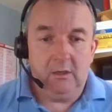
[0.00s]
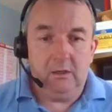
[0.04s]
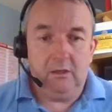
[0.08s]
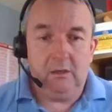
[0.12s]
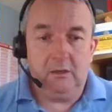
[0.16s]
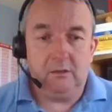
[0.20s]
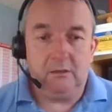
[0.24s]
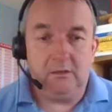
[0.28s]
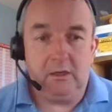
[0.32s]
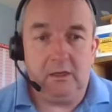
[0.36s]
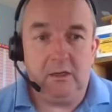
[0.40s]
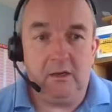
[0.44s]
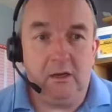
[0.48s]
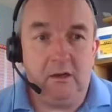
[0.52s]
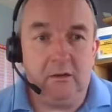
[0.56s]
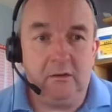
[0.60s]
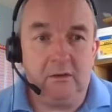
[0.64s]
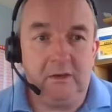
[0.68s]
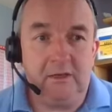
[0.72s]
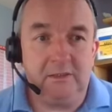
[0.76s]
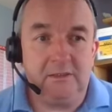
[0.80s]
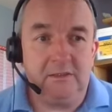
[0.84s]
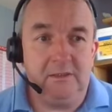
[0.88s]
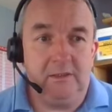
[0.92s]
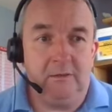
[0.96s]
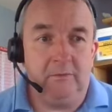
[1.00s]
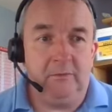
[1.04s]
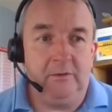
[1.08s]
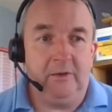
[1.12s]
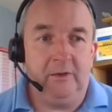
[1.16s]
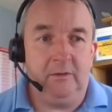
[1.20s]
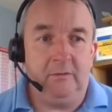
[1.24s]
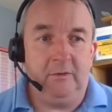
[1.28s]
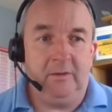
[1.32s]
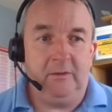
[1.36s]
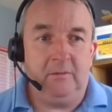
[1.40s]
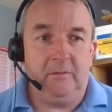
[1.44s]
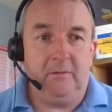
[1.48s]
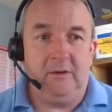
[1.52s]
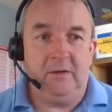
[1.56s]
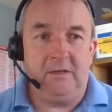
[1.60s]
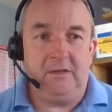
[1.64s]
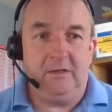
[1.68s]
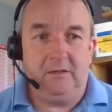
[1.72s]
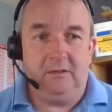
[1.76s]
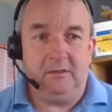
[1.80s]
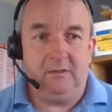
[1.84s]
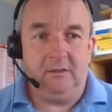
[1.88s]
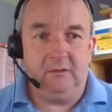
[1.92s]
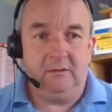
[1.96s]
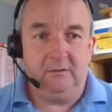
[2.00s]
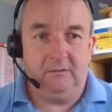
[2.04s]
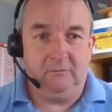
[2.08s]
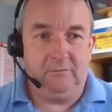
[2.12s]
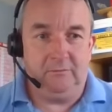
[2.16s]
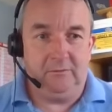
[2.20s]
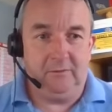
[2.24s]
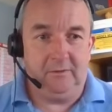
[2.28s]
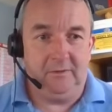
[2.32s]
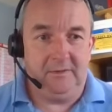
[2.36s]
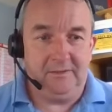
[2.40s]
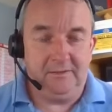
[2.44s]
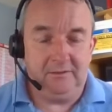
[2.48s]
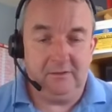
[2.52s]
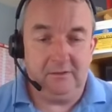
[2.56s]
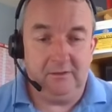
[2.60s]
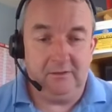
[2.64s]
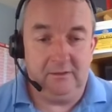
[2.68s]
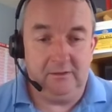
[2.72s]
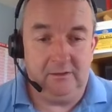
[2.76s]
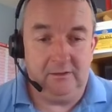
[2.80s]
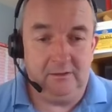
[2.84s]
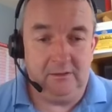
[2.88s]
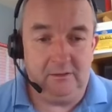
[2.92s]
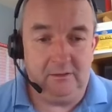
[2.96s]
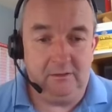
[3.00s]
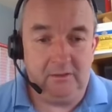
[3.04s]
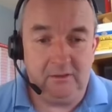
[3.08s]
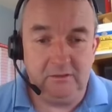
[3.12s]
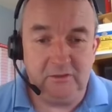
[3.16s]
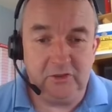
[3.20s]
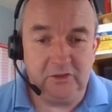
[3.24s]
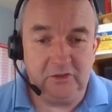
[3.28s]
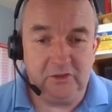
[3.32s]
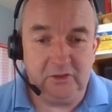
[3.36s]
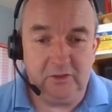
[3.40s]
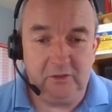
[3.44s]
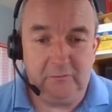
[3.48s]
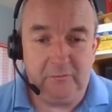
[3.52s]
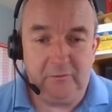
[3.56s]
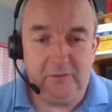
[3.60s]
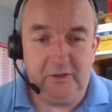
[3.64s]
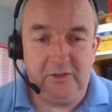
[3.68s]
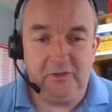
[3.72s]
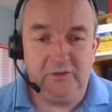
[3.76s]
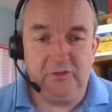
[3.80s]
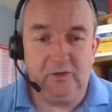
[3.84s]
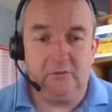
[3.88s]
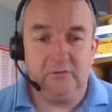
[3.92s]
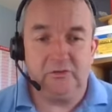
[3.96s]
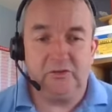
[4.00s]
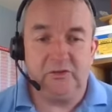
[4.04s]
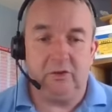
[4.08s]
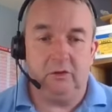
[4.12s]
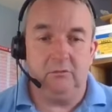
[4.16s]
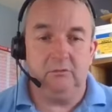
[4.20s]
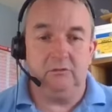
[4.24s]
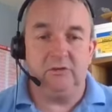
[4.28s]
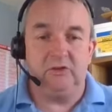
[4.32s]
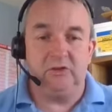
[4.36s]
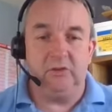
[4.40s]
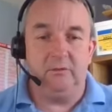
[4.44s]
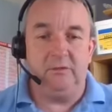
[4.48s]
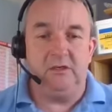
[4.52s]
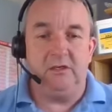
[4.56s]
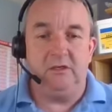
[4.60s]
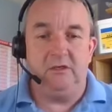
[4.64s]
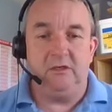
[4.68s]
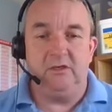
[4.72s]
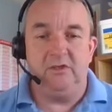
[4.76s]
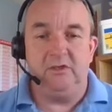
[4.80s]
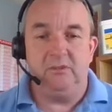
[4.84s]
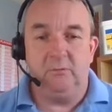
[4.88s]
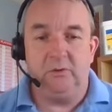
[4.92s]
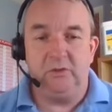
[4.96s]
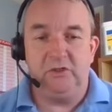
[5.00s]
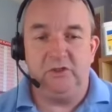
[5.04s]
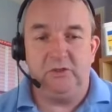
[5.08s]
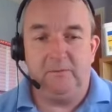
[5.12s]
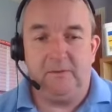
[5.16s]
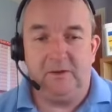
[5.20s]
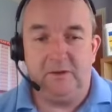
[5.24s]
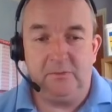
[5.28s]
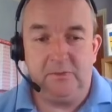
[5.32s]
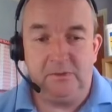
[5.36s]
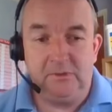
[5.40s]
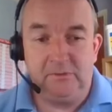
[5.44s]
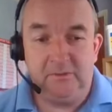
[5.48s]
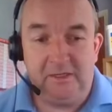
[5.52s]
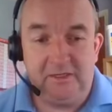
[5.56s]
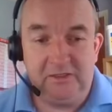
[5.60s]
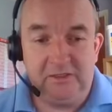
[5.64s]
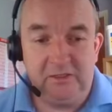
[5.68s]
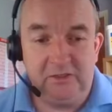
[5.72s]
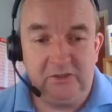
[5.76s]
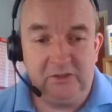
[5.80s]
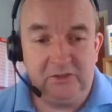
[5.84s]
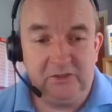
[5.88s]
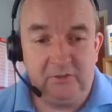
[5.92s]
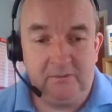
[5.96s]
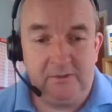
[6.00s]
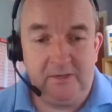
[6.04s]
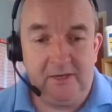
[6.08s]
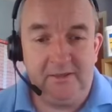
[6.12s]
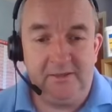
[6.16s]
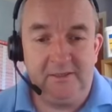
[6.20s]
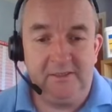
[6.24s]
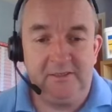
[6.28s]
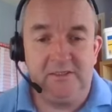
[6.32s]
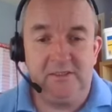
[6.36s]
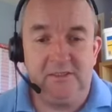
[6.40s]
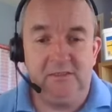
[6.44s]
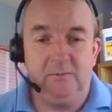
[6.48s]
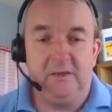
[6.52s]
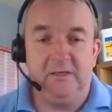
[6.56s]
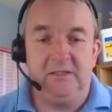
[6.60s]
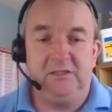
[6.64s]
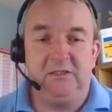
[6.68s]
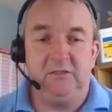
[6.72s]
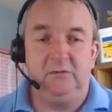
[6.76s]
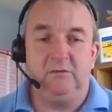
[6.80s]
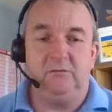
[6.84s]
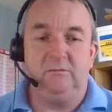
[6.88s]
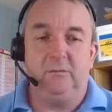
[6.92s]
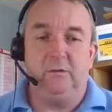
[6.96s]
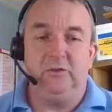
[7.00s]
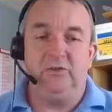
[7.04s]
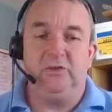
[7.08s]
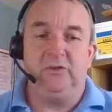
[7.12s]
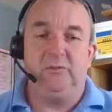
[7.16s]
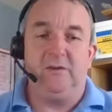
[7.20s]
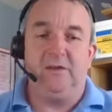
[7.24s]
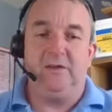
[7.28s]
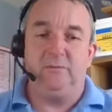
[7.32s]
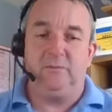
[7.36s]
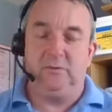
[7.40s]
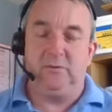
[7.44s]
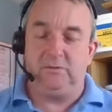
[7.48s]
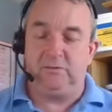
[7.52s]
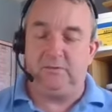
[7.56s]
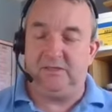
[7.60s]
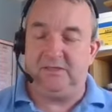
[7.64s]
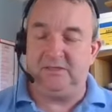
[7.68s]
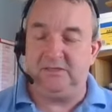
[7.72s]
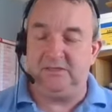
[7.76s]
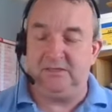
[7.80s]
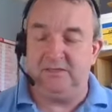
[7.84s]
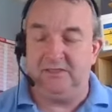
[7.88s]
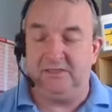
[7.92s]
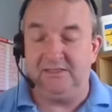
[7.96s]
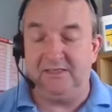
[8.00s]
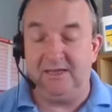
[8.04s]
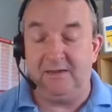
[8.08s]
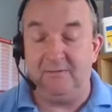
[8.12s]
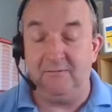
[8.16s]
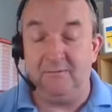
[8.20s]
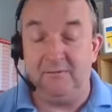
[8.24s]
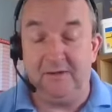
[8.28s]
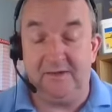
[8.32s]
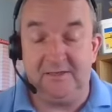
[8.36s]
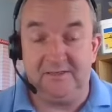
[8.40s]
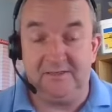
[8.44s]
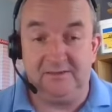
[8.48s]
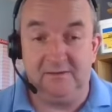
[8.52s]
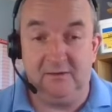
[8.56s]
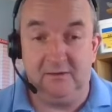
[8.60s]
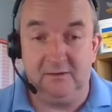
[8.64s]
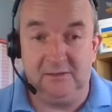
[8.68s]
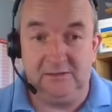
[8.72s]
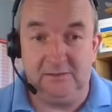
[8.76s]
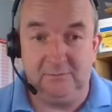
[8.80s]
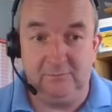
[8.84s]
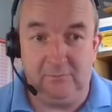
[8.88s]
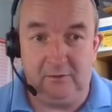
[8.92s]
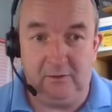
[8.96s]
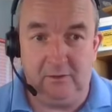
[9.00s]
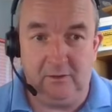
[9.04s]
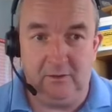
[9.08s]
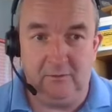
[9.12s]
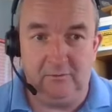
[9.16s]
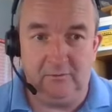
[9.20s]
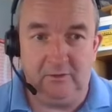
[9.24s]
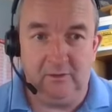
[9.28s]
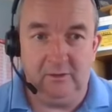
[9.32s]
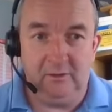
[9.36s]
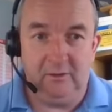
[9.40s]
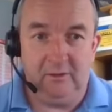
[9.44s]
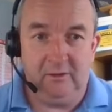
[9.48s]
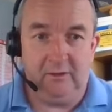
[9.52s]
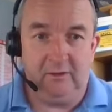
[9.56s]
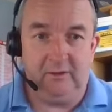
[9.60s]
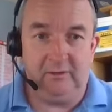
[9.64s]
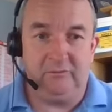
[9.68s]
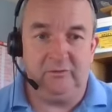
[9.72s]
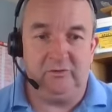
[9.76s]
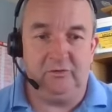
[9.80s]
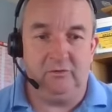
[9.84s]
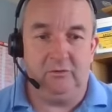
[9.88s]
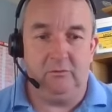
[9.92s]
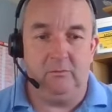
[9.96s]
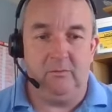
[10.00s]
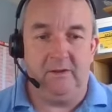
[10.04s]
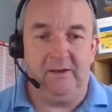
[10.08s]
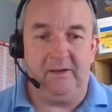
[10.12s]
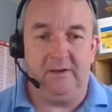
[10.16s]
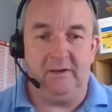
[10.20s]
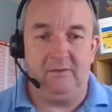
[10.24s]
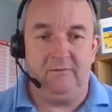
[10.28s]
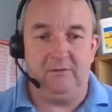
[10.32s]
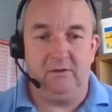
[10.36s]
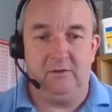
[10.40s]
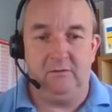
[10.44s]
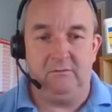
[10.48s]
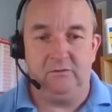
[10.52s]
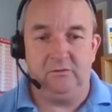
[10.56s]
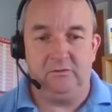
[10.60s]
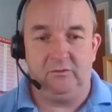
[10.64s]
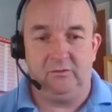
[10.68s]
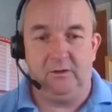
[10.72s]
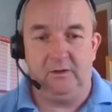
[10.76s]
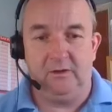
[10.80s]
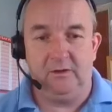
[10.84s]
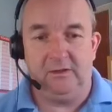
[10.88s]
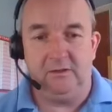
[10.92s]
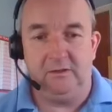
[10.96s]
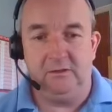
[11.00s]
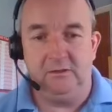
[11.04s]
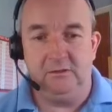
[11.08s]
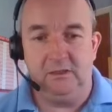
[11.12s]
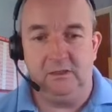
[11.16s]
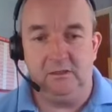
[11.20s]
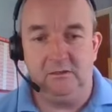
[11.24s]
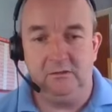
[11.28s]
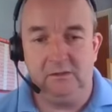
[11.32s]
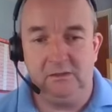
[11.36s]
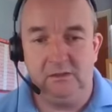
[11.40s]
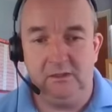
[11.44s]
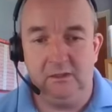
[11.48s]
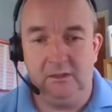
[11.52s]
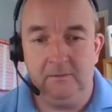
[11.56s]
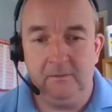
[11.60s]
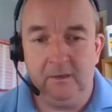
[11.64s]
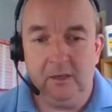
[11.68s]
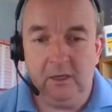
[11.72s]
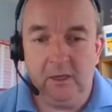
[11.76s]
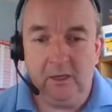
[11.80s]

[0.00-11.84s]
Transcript: Okay, I'll get to that one in a minute, Mike, hopefully. I'm just going to finish off so we can use a moisture vapor suppressant. So Ardex's basic moisture vapor suppressant is MVS 95, and I'm sure many of you have tried it and used it.